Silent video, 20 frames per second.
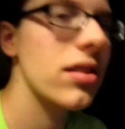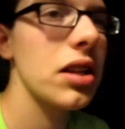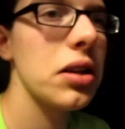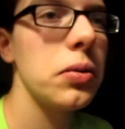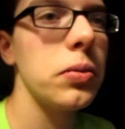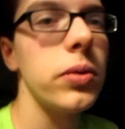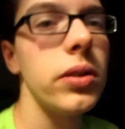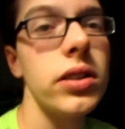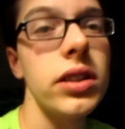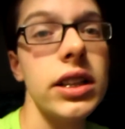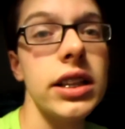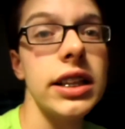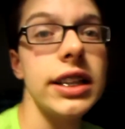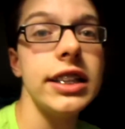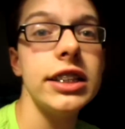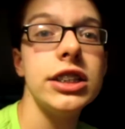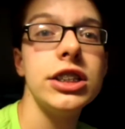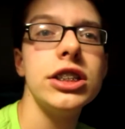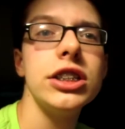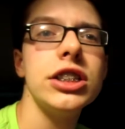Well, at
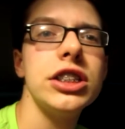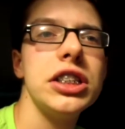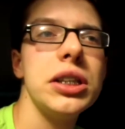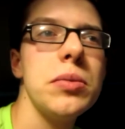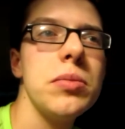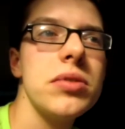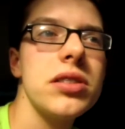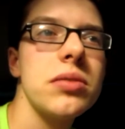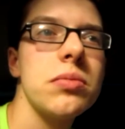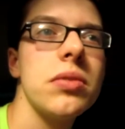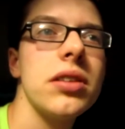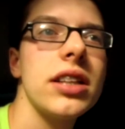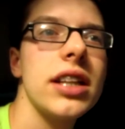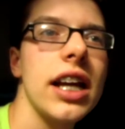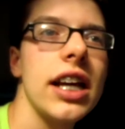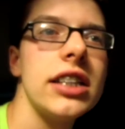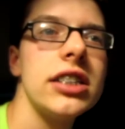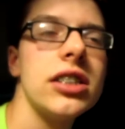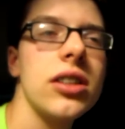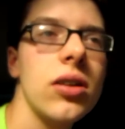least she was the one that
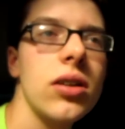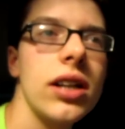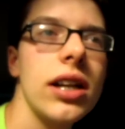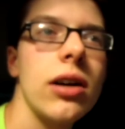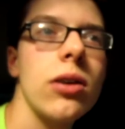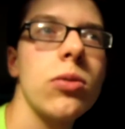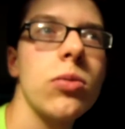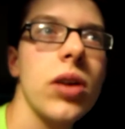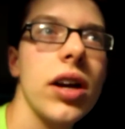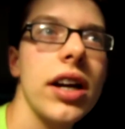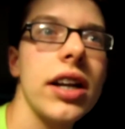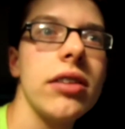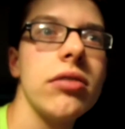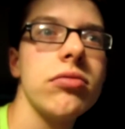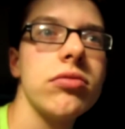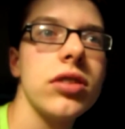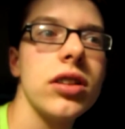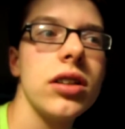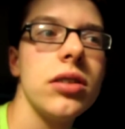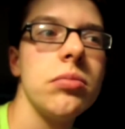I started out writing
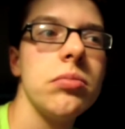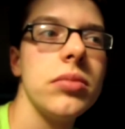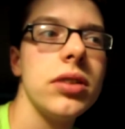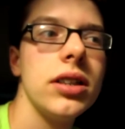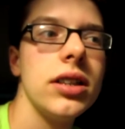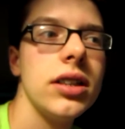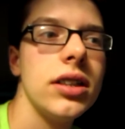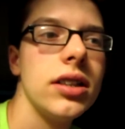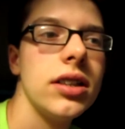from